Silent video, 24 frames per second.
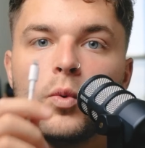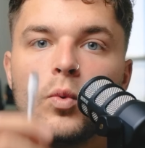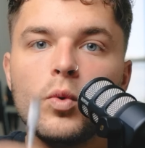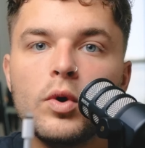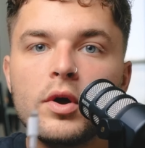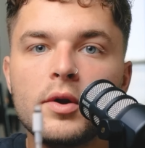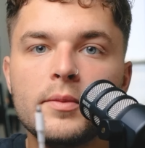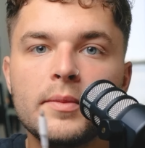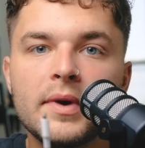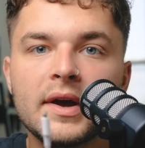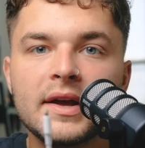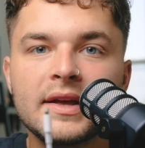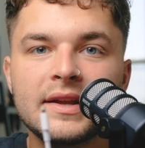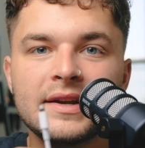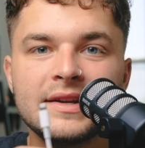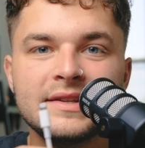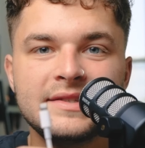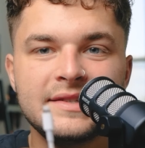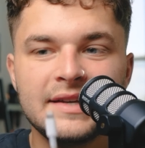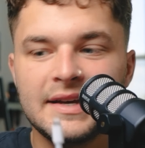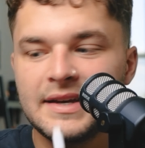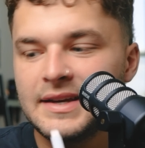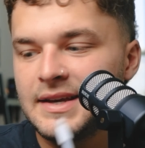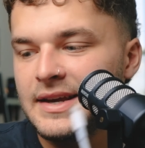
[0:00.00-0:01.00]
what am I going to
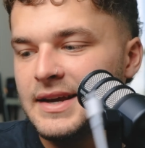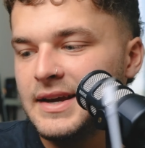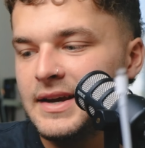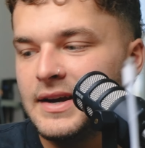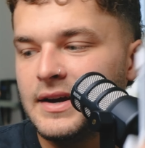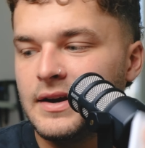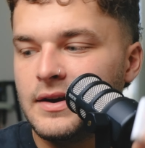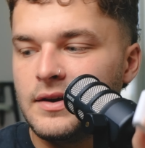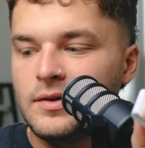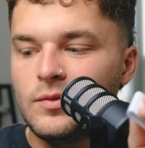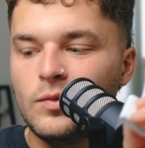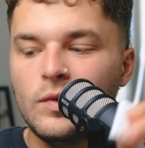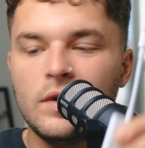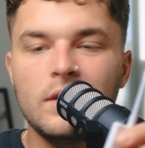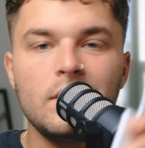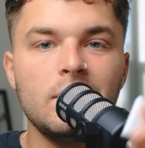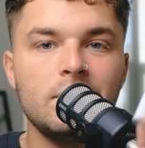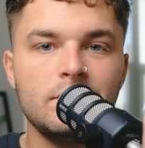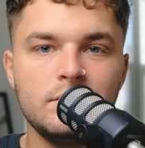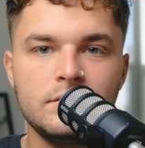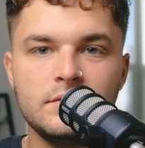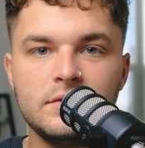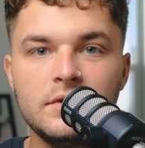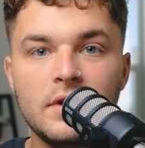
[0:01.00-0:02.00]
tell you here?
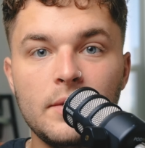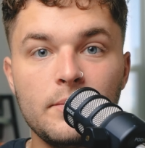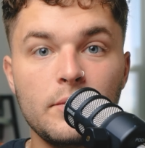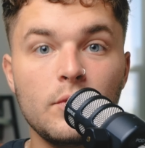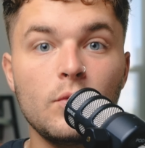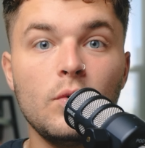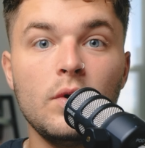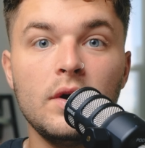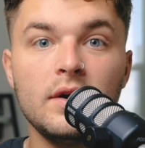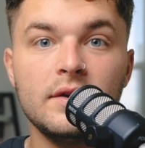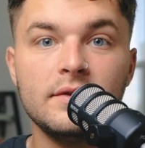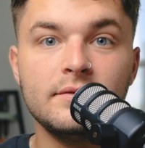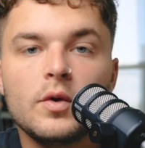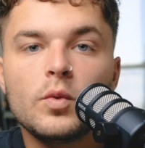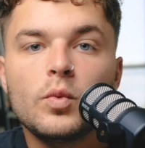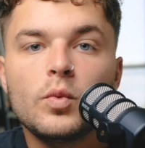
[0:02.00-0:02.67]
Well, number one,